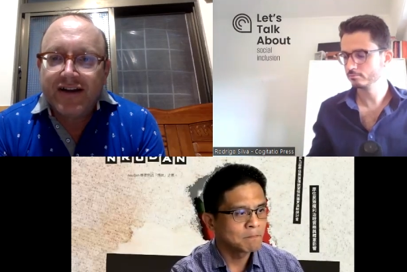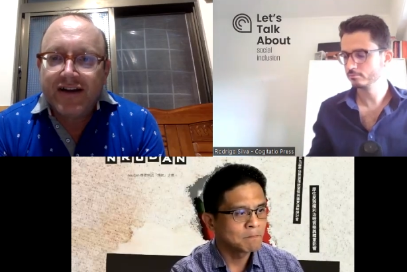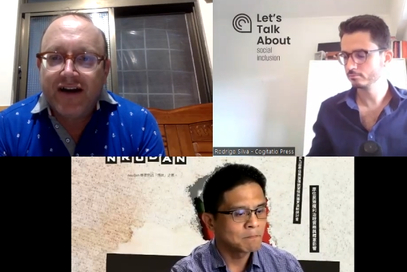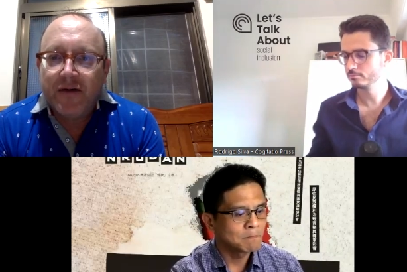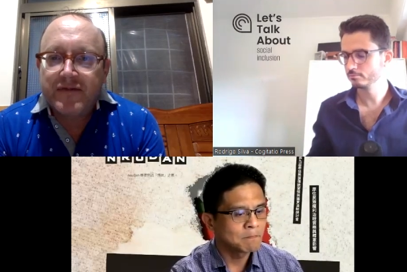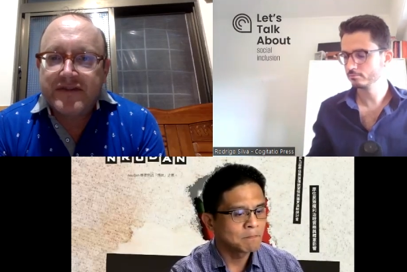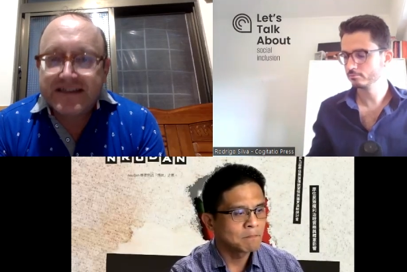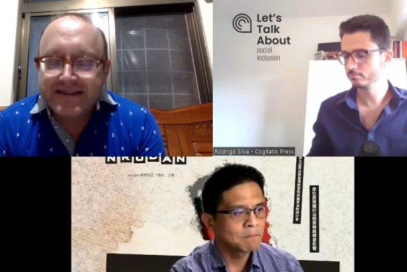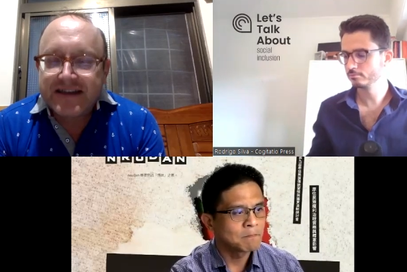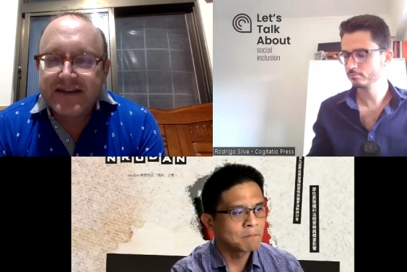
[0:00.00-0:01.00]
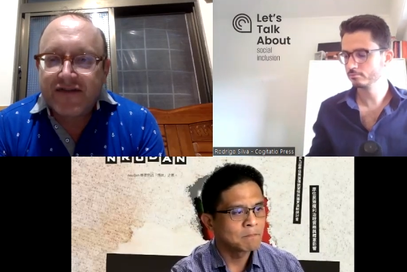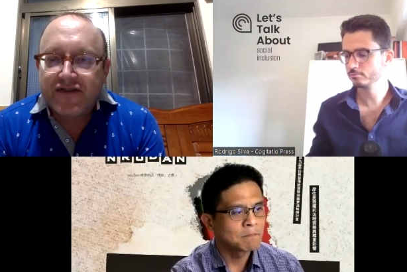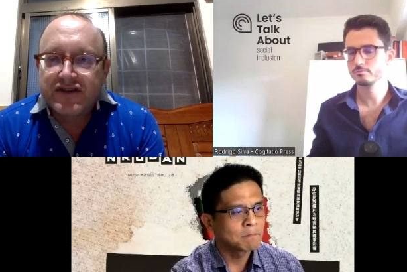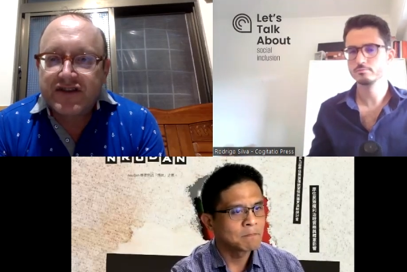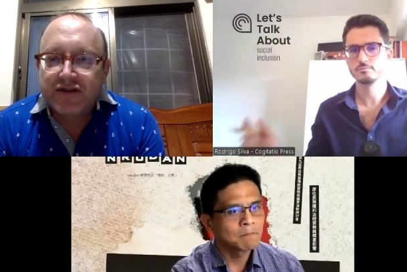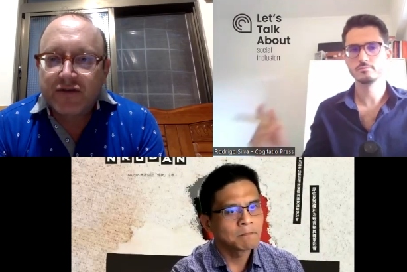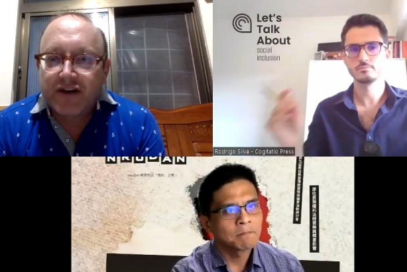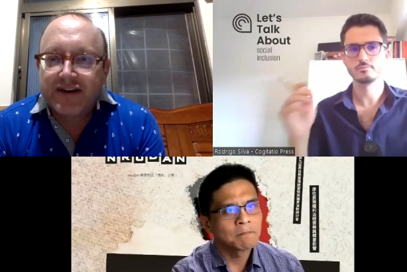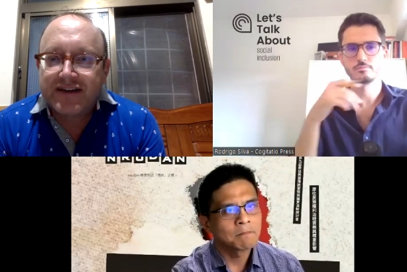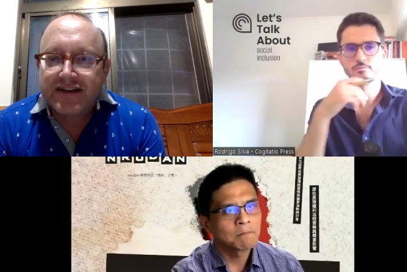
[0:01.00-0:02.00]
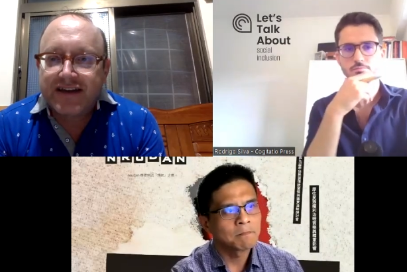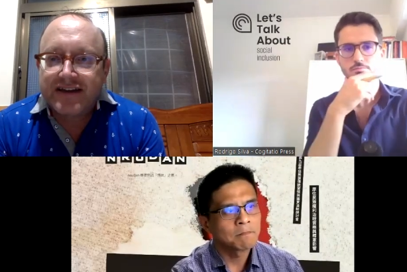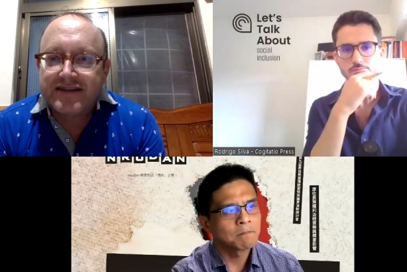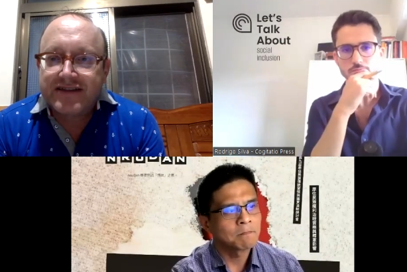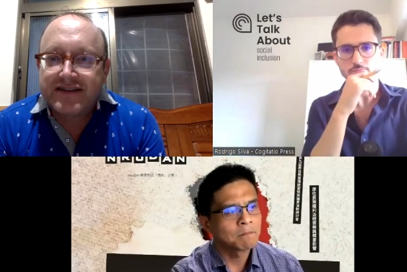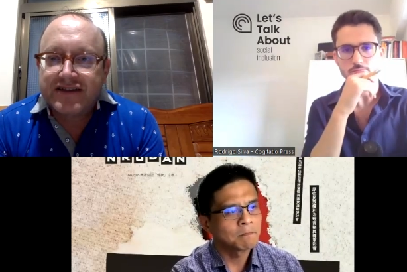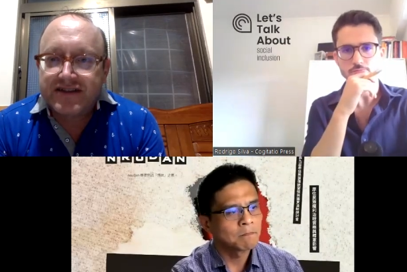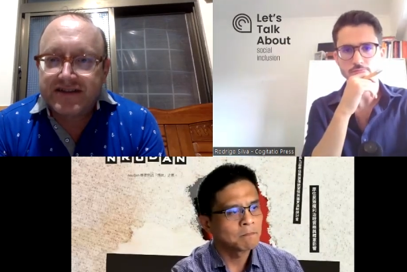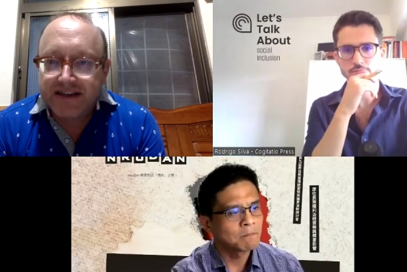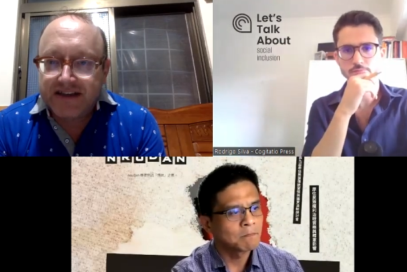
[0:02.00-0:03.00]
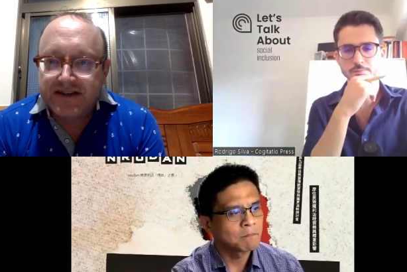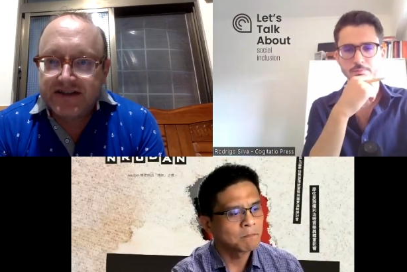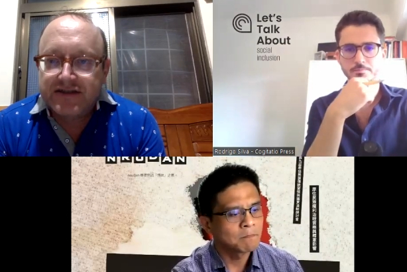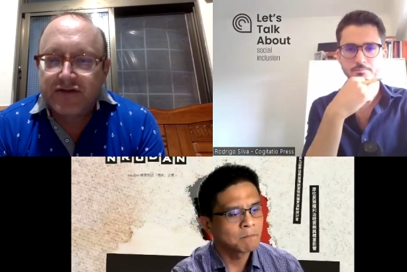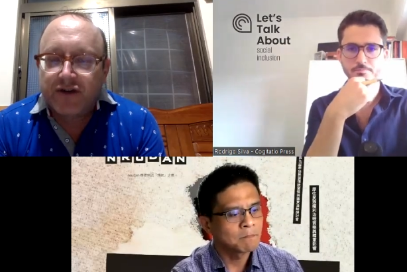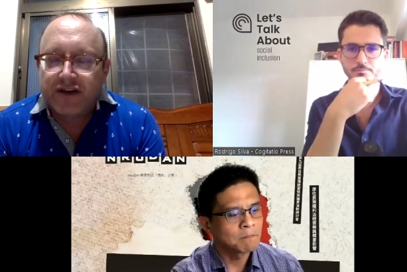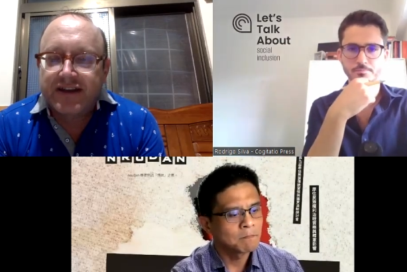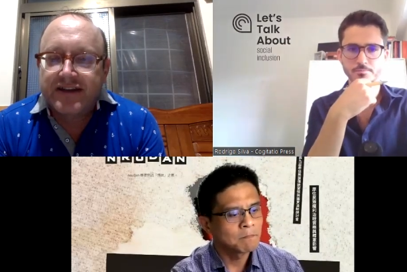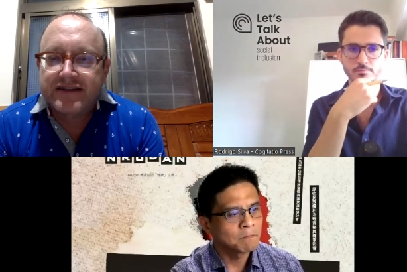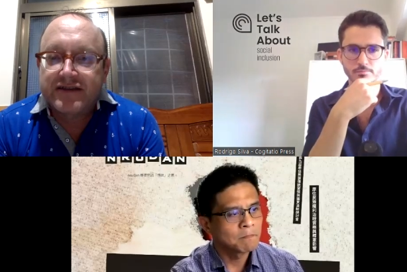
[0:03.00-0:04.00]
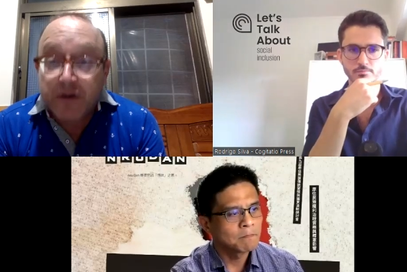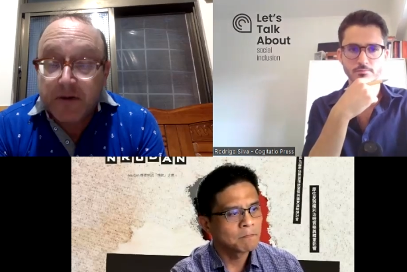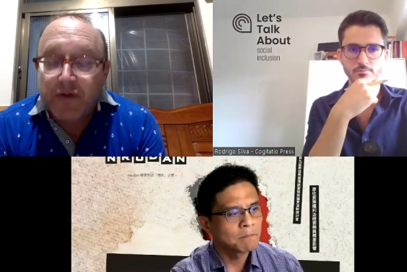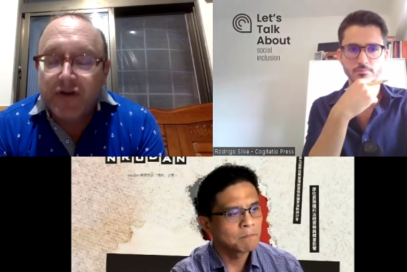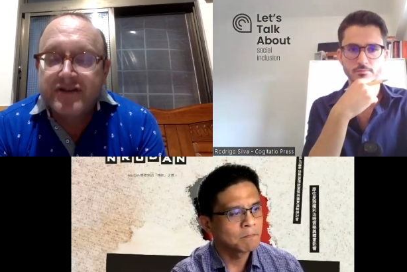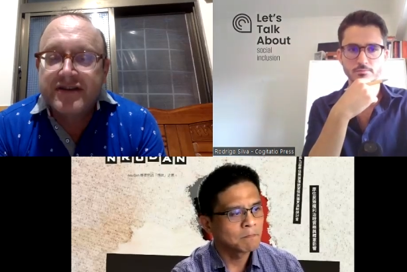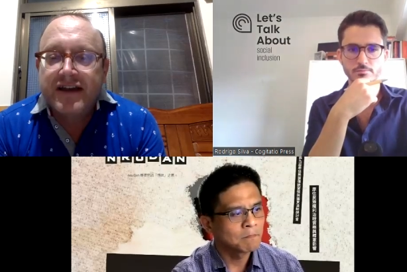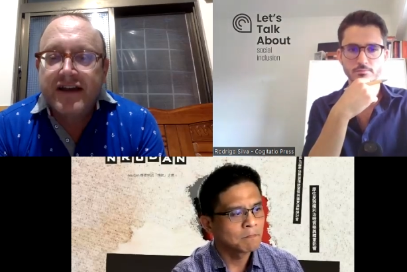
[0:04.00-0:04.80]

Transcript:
Speaker 1: um, 16 officially recognized indigenous nations. They're recognized as peoples.